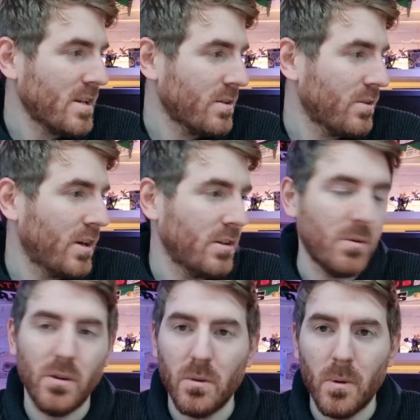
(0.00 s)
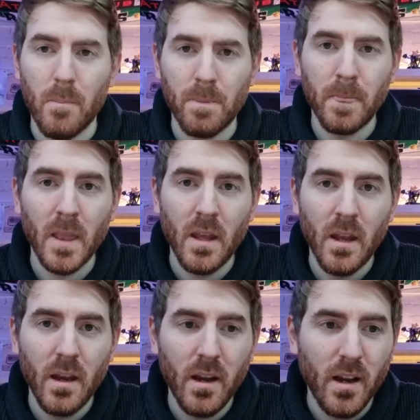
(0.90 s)
So I thought I'd do another one
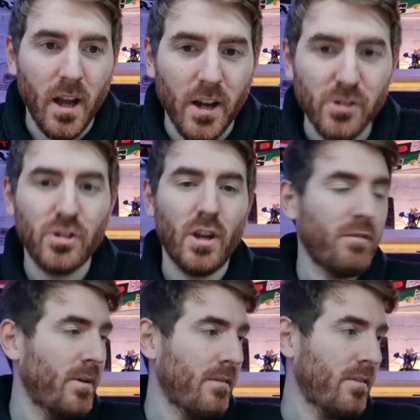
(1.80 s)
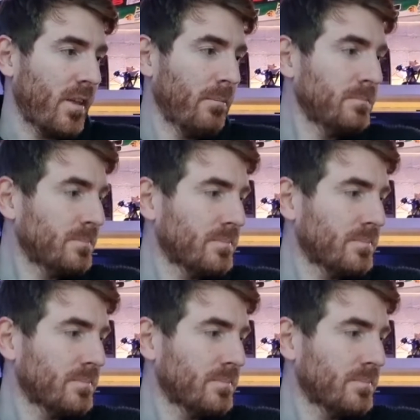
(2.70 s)
just to go through everything.